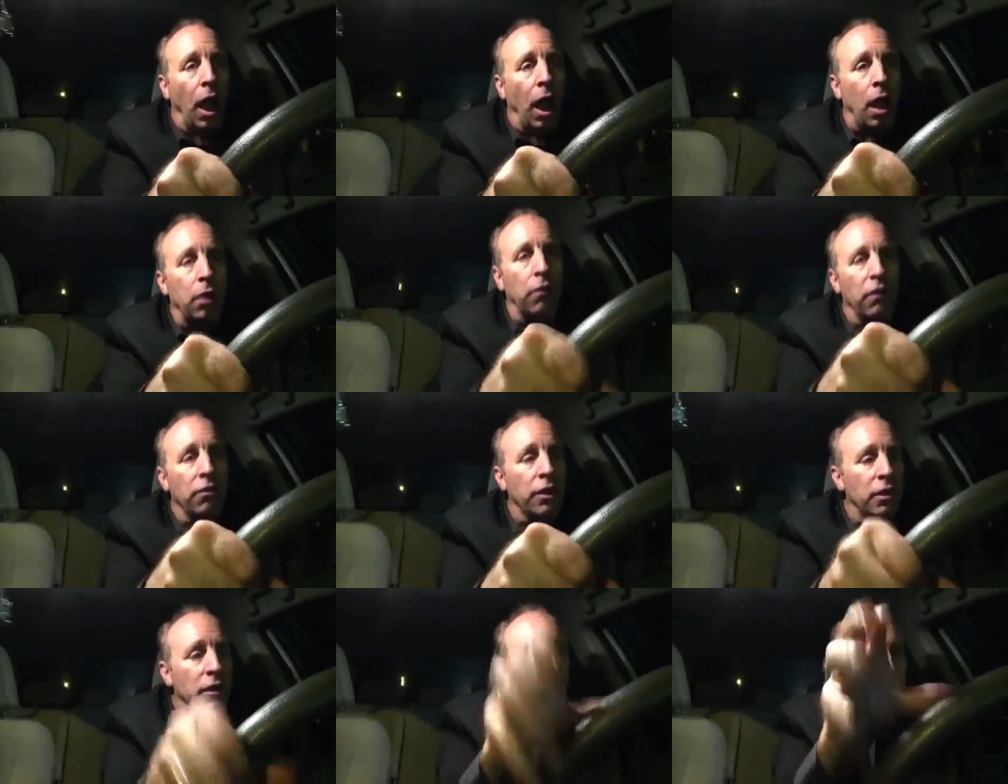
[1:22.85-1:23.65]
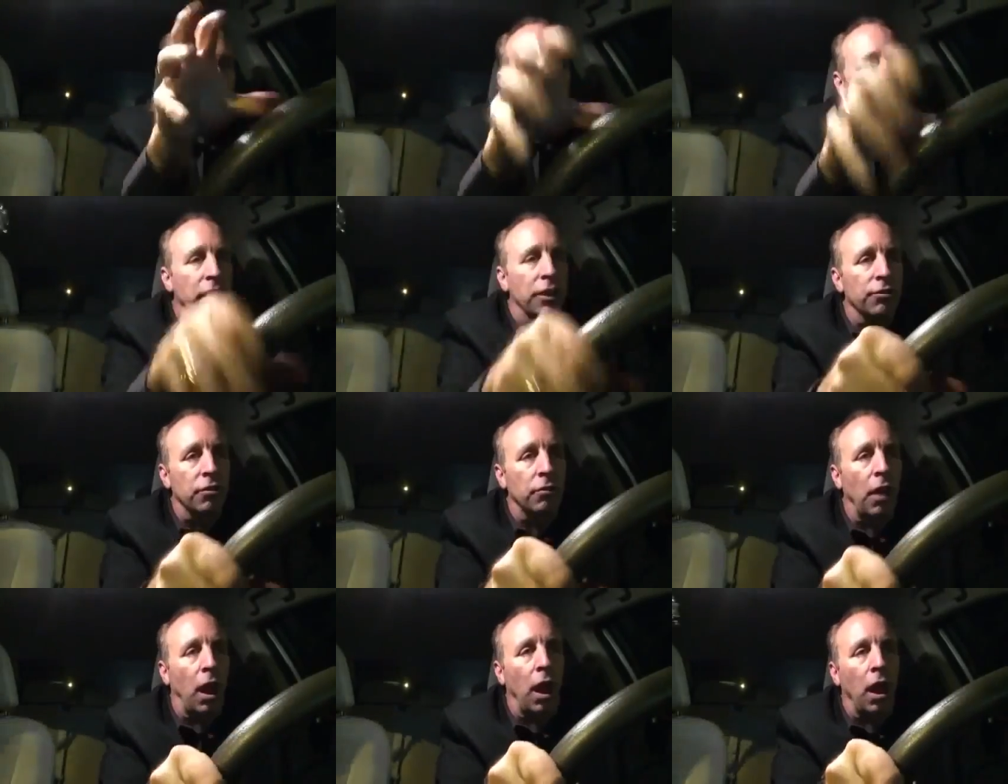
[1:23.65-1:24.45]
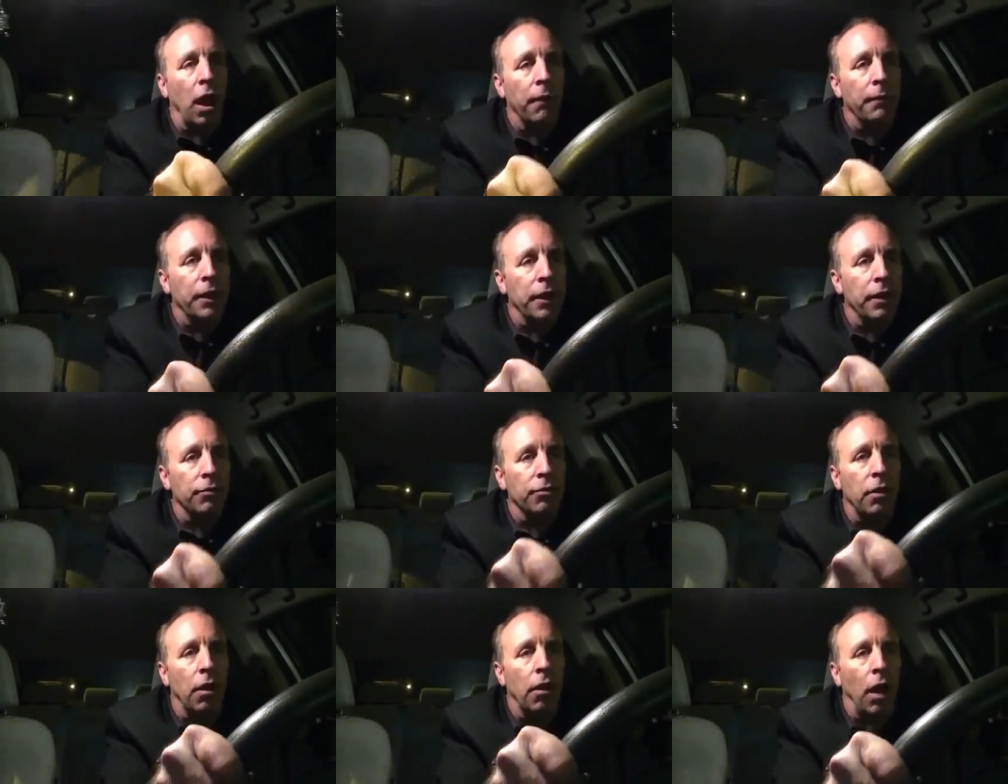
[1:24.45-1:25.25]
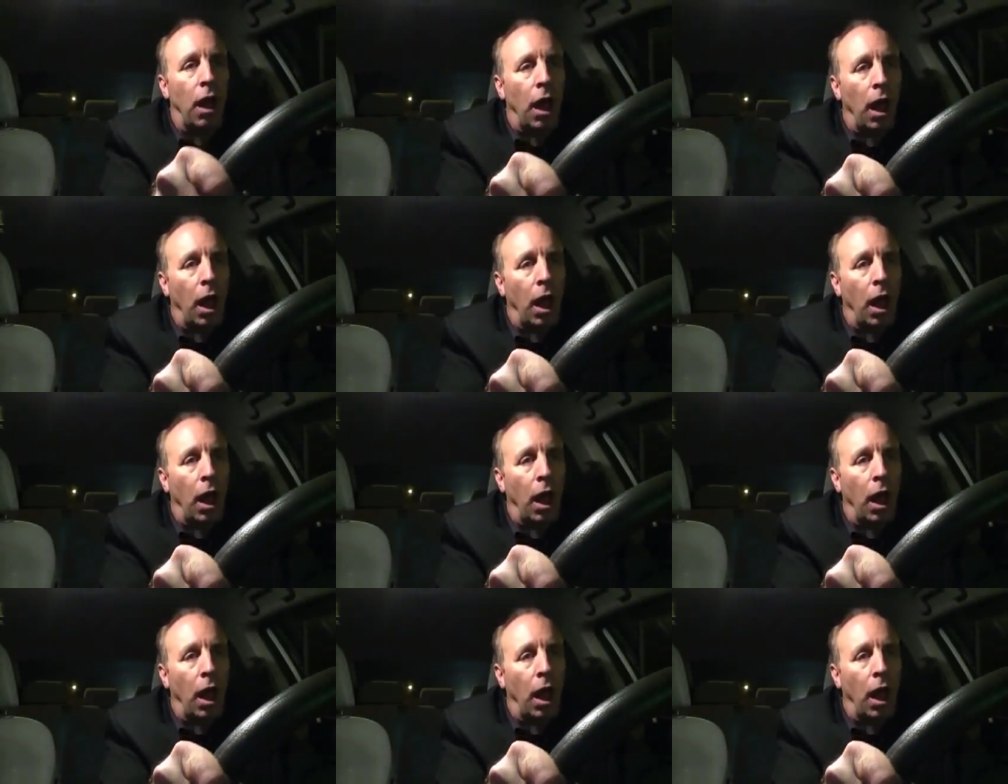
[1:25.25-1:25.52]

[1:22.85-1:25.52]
I jolly. Two hands in the way. I'm an asshole.